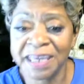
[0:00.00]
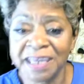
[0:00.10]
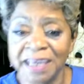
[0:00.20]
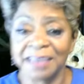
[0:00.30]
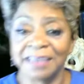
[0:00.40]
We're
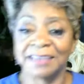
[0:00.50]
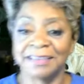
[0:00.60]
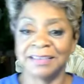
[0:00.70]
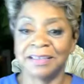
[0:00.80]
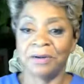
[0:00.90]
singing.
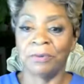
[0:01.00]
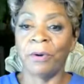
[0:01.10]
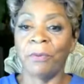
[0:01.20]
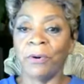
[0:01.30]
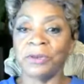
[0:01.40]

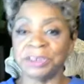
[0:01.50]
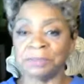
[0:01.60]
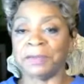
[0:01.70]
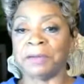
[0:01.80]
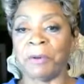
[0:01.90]
We're
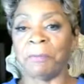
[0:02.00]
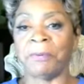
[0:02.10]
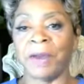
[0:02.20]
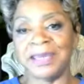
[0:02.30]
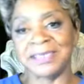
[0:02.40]
worshiping, we're